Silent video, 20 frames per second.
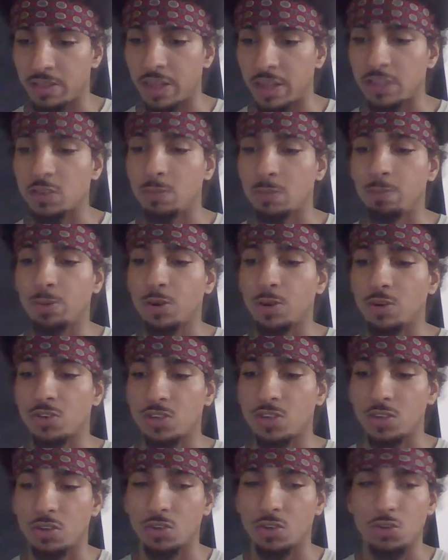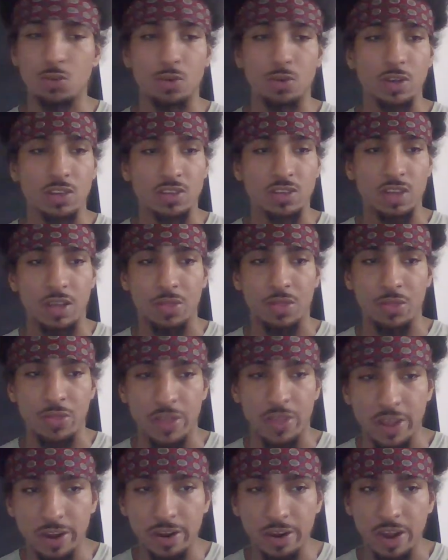That's a personal choice on
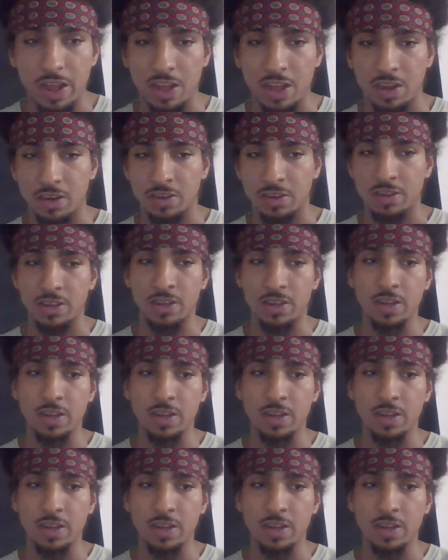their end.